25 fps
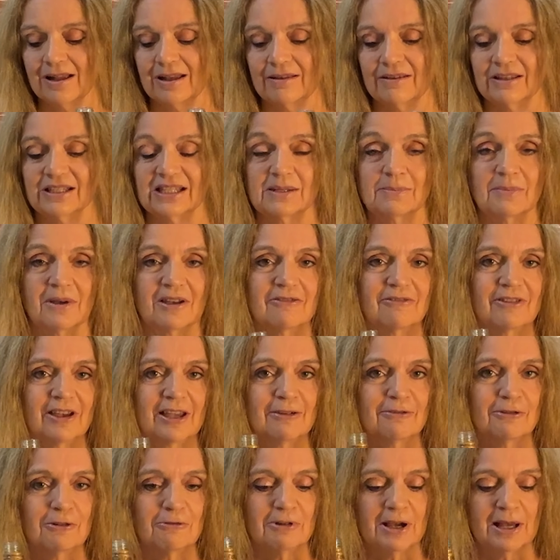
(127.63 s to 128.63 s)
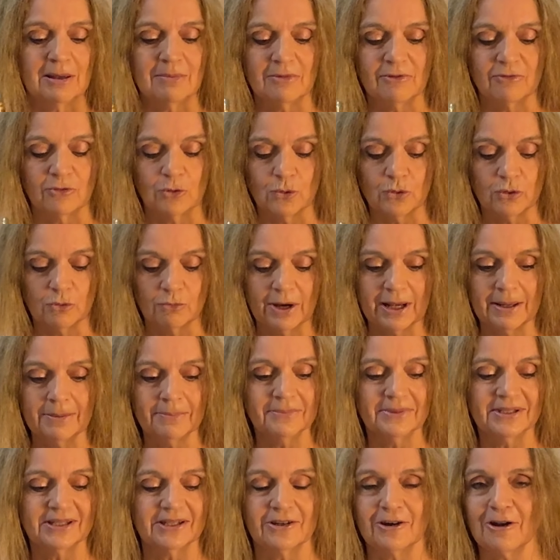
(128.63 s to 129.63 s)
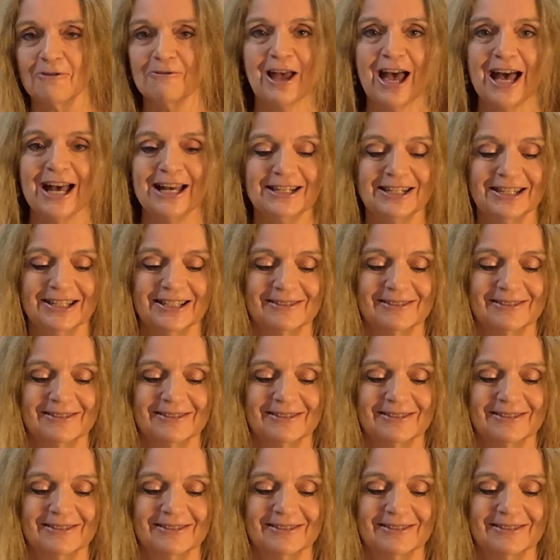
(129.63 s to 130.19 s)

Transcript: This is my favourite rum of all the rums that I've had.